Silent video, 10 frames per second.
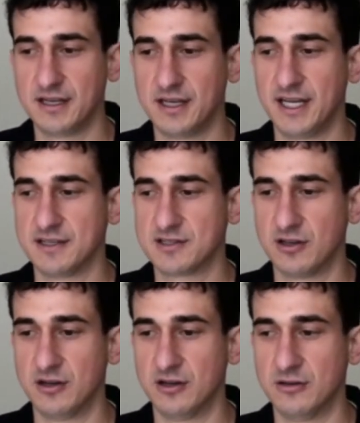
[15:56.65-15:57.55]
And
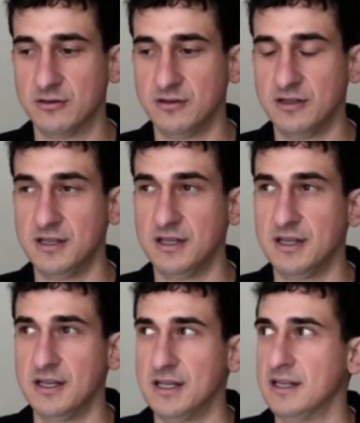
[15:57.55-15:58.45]
so
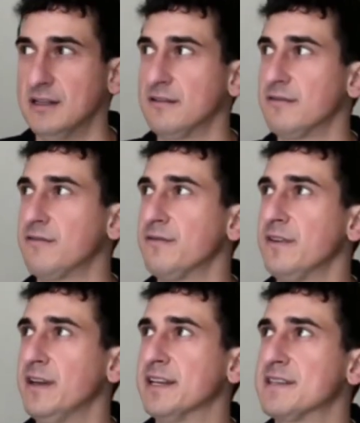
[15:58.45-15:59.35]

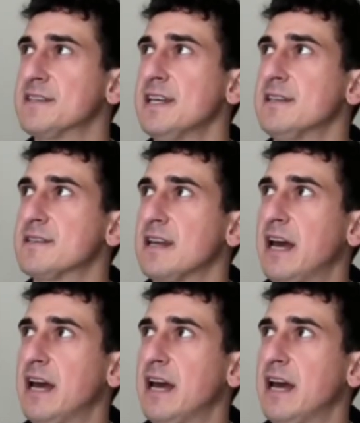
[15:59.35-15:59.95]
in a sense,